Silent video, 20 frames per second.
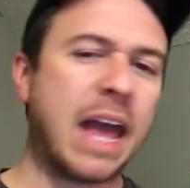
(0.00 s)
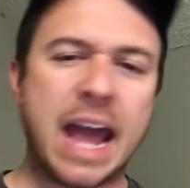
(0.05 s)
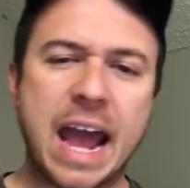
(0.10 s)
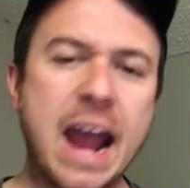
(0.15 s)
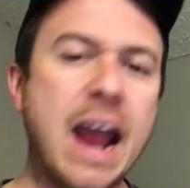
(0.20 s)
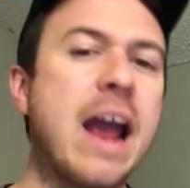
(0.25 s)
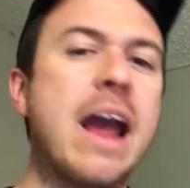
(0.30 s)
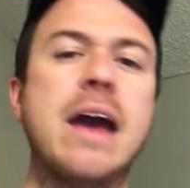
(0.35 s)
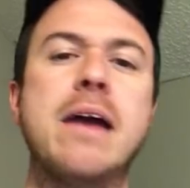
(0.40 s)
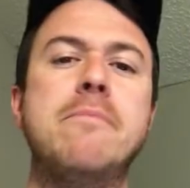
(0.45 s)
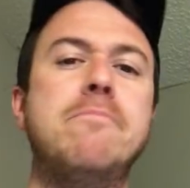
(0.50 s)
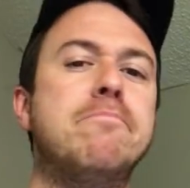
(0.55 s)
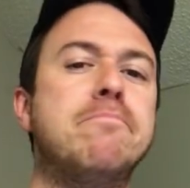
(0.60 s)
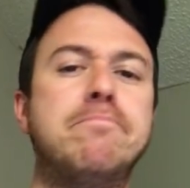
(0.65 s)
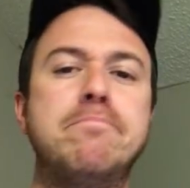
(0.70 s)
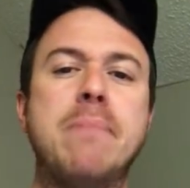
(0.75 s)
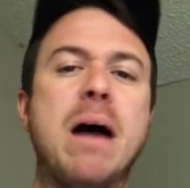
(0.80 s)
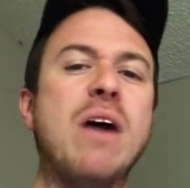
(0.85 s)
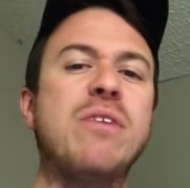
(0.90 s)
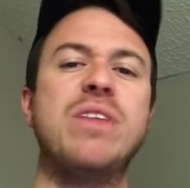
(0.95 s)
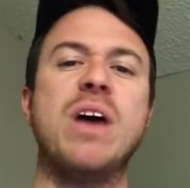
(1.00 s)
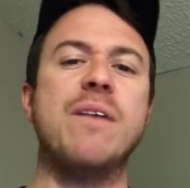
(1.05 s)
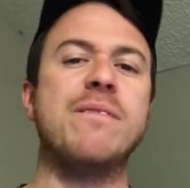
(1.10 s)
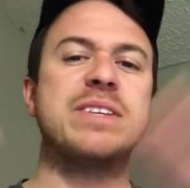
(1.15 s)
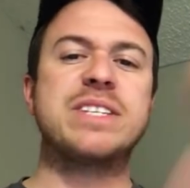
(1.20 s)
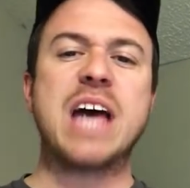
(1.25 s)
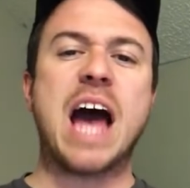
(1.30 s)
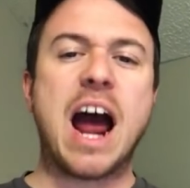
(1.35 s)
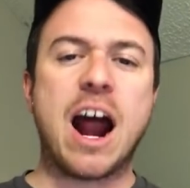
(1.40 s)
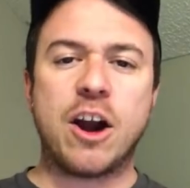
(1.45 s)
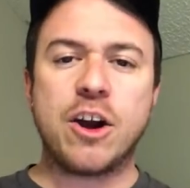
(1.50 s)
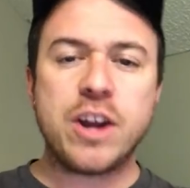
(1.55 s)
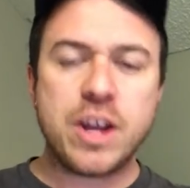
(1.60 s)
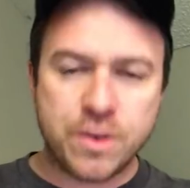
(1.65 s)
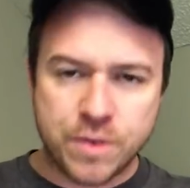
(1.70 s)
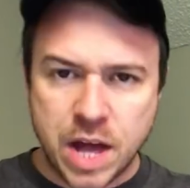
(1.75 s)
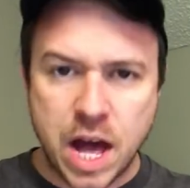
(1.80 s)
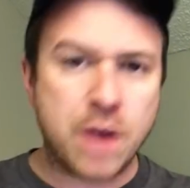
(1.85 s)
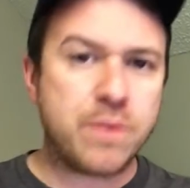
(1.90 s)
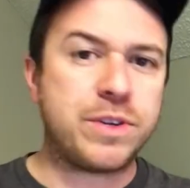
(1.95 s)
And both of us hired
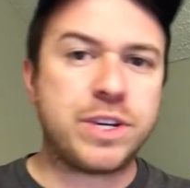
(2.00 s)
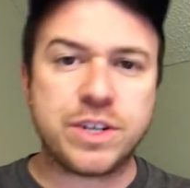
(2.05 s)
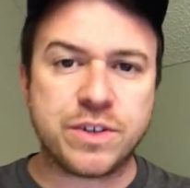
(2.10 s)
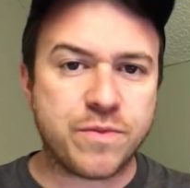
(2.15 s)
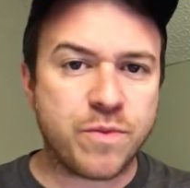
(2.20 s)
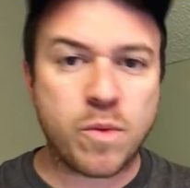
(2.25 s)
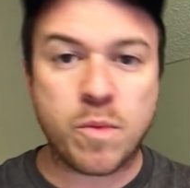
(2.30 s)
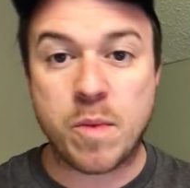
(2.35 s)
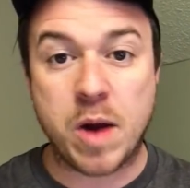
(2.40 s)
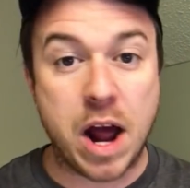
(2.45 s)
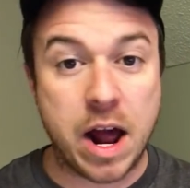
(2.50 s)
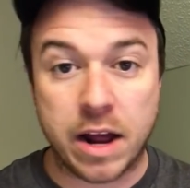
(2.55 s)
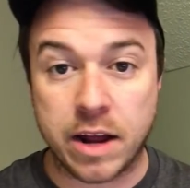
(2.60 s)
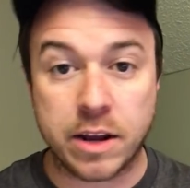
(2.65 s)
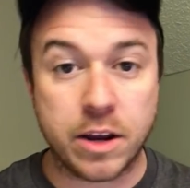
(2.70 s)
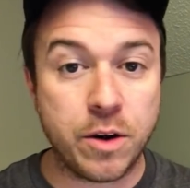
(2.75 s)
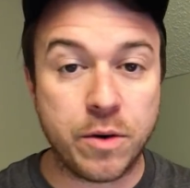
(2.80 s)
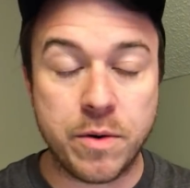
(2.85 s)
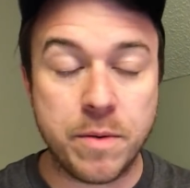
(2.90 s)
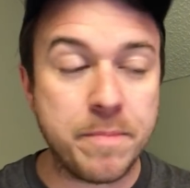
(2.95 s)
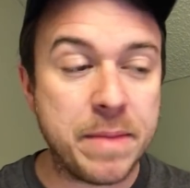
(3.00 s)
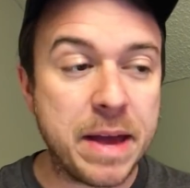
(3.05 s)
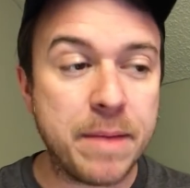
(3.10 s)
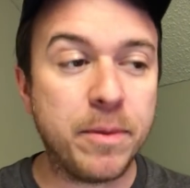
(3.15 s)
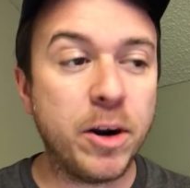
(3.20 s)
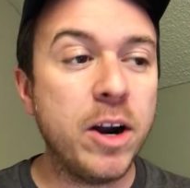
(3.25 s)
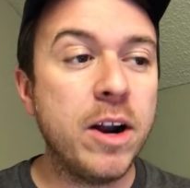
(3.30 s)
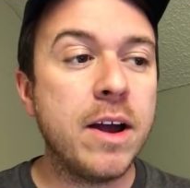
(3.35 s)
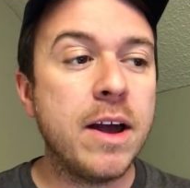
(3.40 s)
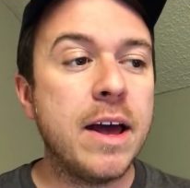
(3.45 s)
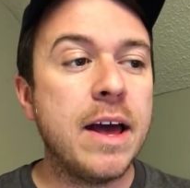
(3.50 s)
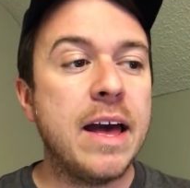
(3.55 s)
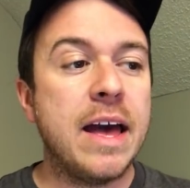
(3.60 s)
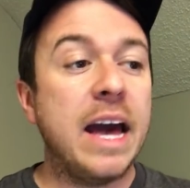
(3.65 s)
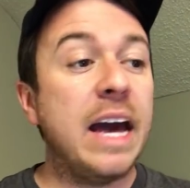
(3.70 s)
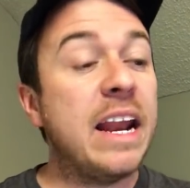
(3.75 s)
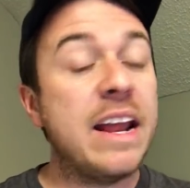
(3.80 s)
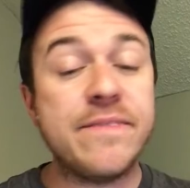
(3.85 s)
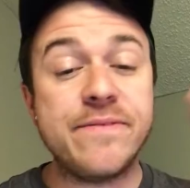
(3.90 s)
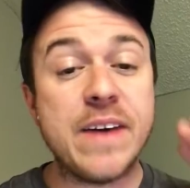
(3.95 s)
new coaches, from what I can remember.
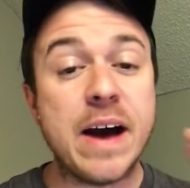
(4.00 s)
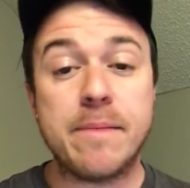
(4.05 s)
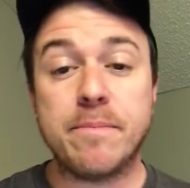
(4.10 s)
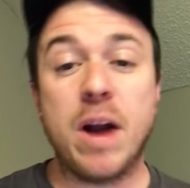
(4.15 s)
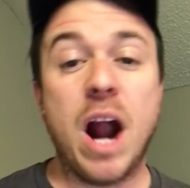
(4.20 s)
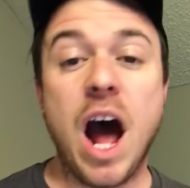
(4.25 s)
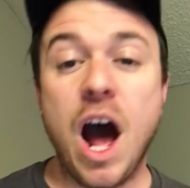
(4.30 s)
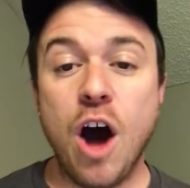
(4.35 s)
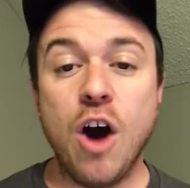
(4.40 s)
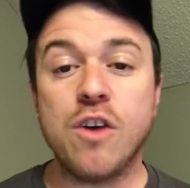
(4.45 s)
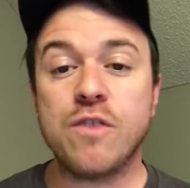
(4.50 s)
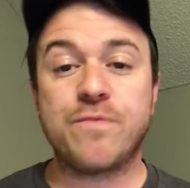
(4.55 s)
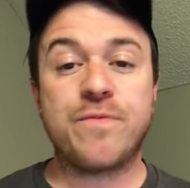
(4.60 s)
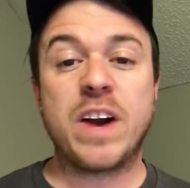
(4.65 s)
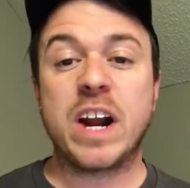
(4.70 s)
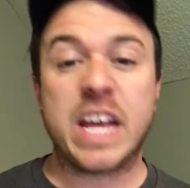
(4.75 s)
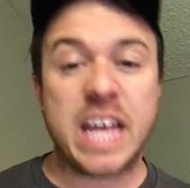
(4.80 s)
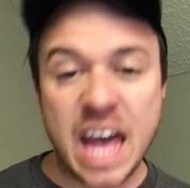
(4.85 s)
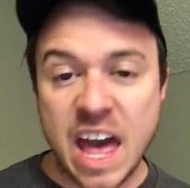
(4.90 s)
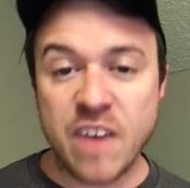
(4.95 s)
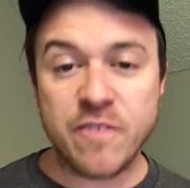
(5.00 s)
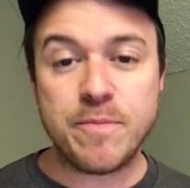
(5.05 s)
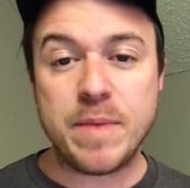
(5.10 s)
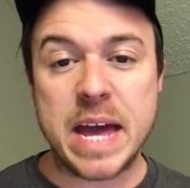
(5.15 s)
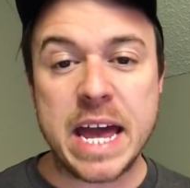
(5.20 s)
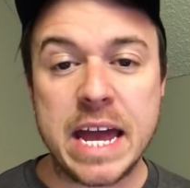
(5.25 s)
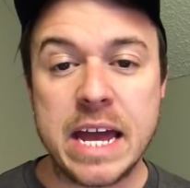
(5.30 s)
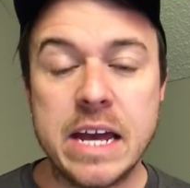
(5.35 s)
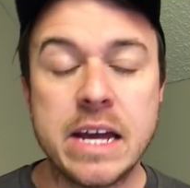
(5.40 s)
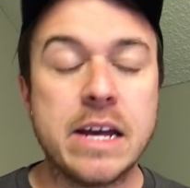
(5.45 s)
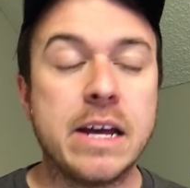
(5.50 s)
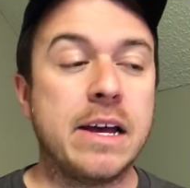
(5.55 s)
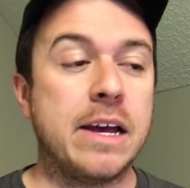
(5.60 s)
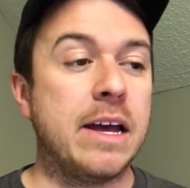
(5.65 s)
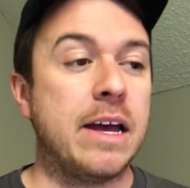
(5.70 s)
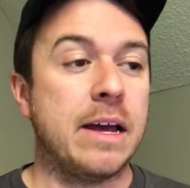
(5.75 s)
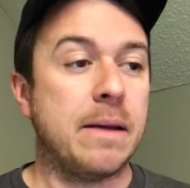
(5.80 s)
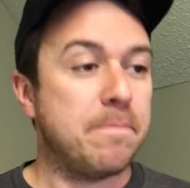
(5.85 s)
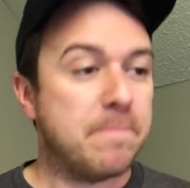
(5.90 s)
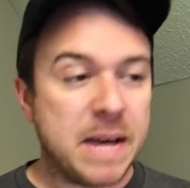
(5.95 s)
And if I'm wrong, forgive me,
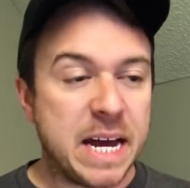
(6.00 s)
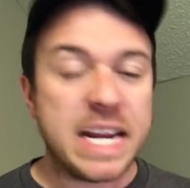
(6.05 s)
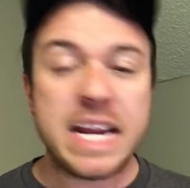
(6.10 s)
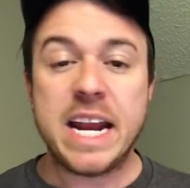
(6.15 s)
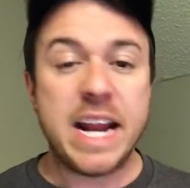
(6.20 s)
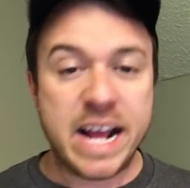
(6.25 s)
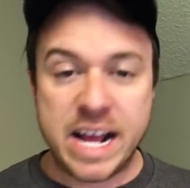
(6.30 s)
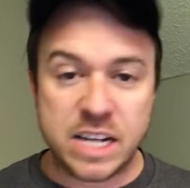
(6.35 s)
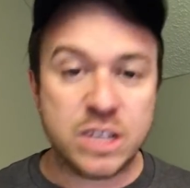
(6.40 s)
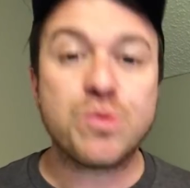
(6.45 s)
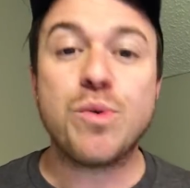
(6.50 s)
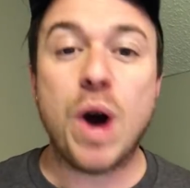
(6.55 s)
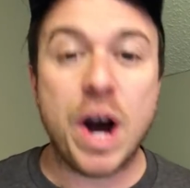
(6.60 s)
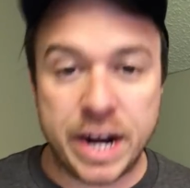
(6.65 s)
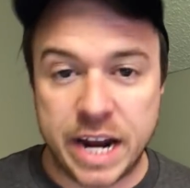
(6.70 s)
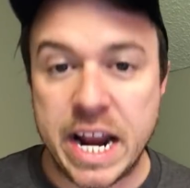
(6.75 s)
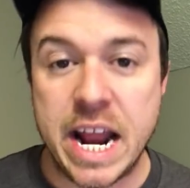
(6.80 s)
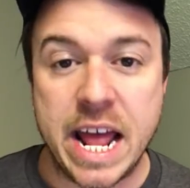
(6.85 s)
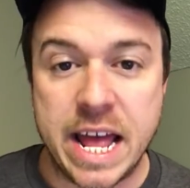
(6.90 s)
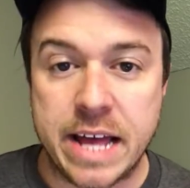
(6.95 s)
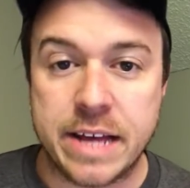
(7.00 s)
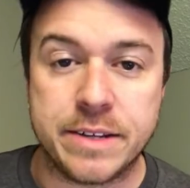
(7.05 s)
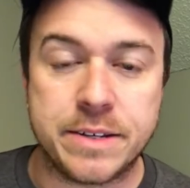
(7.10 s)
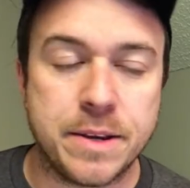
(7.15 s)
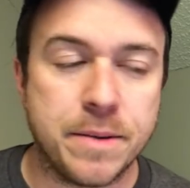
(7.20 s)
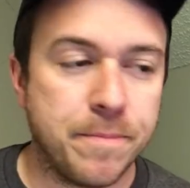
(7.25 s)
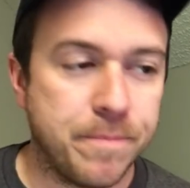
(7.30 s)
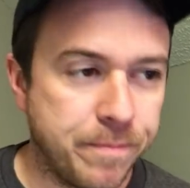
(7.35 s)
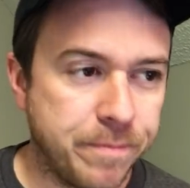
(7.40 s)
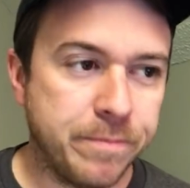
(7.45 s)
but it is what it is.